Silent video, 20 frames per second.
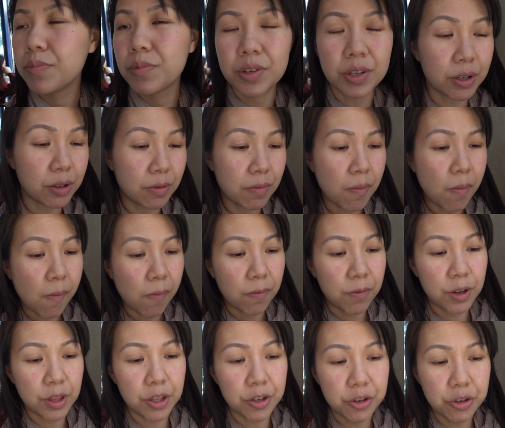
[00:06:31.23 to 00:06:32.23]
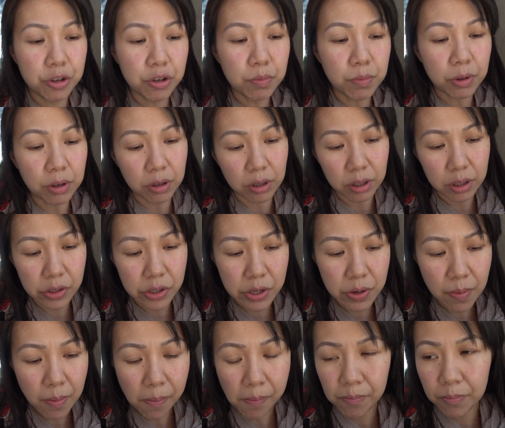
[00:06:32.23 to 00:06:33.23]
So for the 2 bowls,
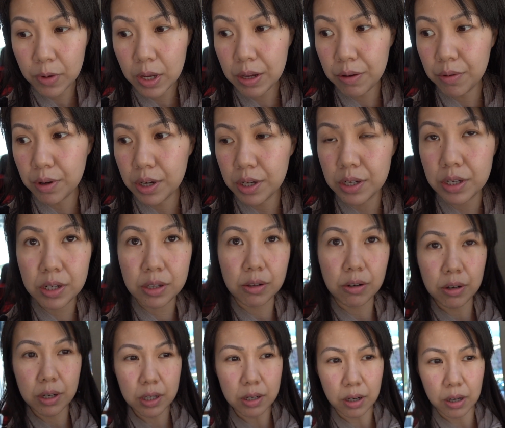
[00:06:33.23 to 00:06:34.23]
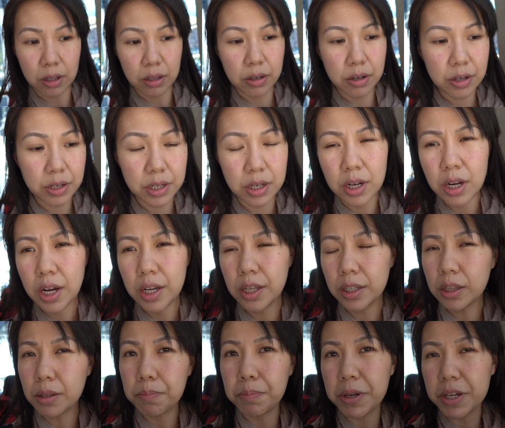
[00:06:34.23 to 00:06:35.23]
it was $30. I
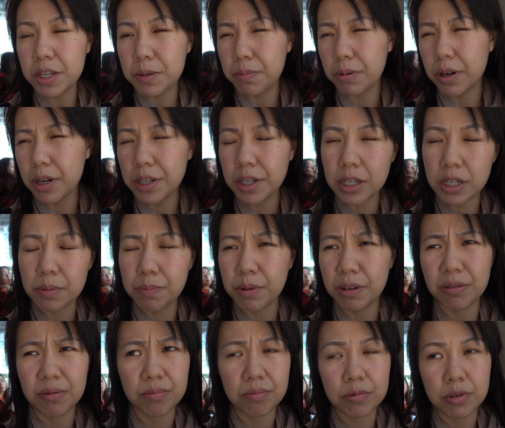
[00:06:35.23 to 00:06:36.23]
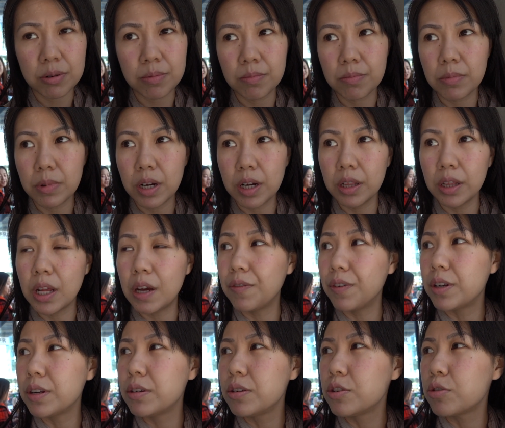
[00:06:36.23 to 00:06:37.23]
think the base price is about
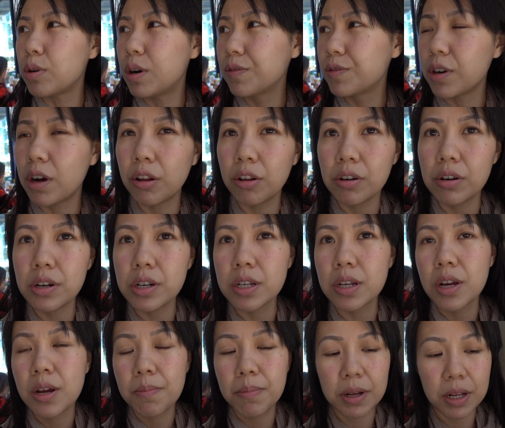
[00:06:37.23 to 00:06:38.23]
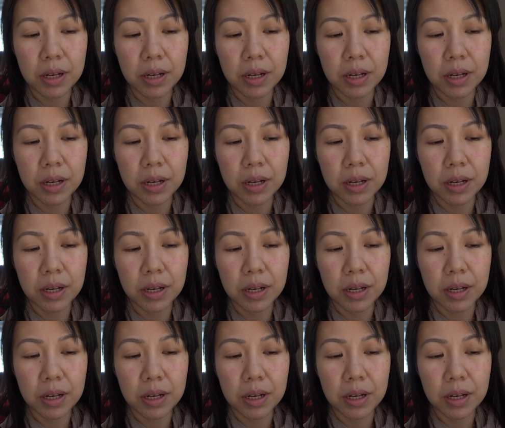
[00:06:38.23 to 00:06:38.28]
$11, $12.